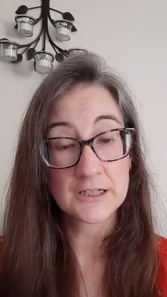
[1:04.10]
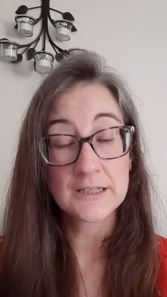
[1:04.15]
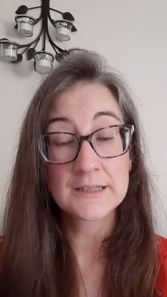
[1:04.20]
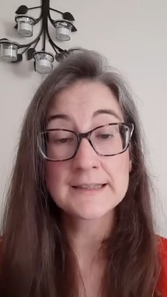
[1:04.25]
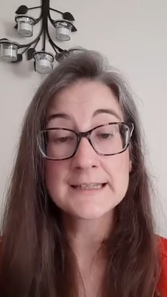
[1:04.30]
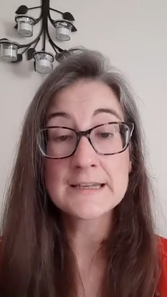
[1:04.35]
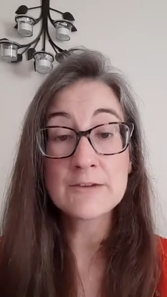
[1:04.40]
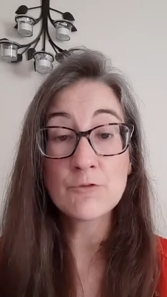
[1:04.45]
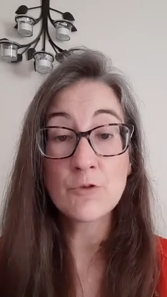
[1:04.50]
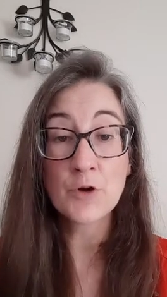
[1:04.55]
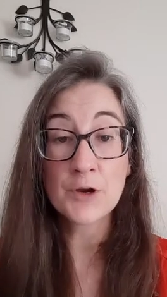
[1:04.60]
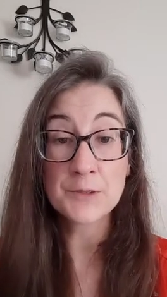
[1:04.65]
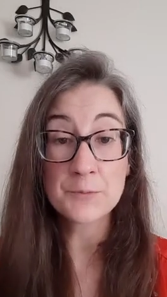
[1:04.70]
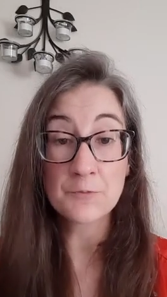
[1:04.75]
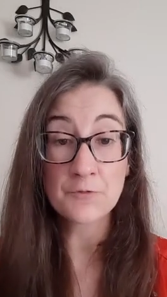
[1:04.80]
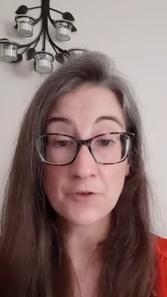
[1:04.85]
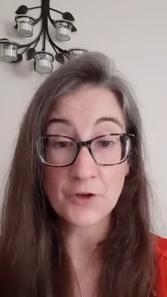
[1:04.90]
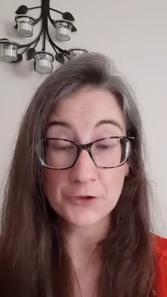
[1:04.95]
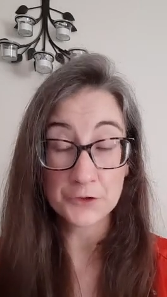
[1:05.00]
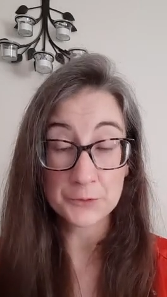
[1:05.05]
can leave one
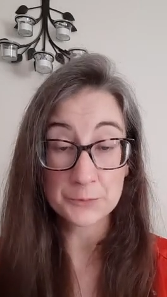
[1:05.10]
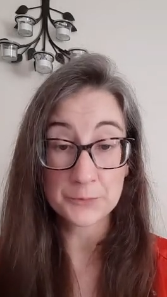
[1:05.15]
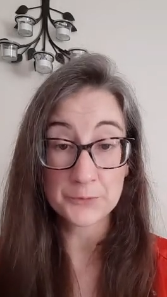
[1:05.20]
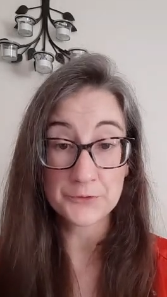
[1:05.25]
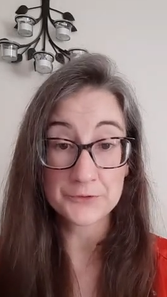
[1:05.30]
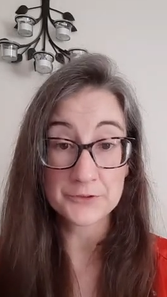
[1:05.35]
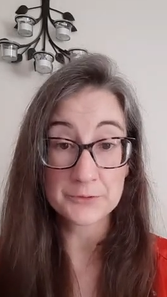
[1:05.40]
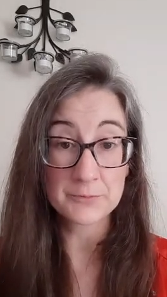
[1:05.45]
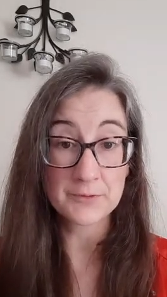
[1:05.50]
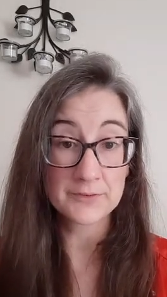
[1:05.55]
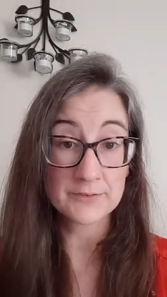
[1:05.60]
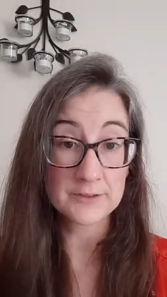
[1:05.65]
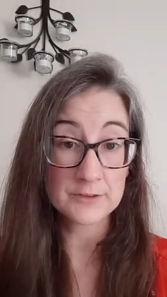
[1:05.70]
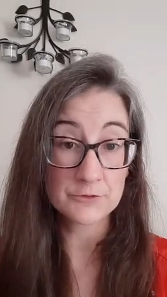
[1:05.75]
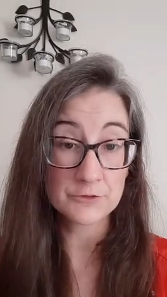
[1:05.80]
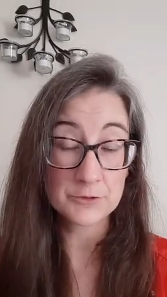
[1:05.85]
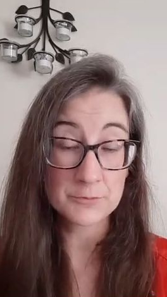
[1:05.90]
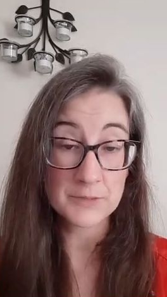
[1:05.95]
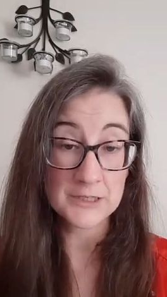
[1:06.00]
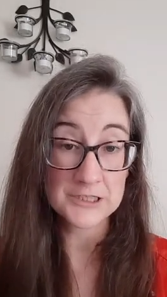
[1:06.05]
vulnerable to
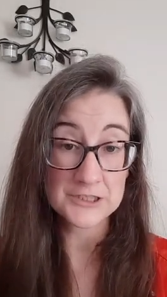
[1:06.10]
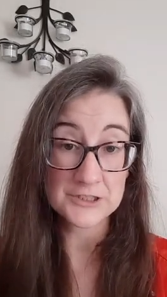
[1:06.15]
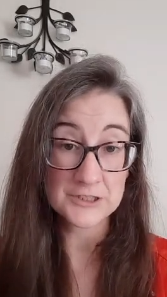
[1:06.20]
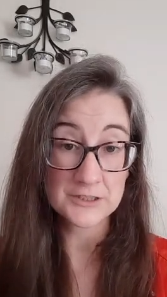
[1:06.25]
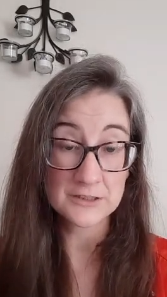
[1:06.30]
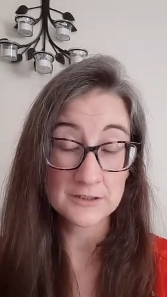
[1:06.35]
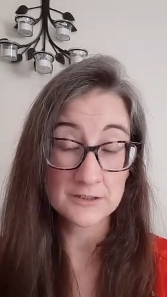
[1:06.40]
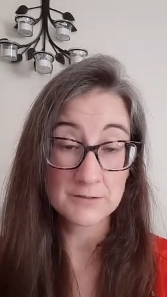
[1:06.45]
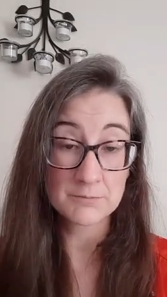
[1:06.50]
misinformation,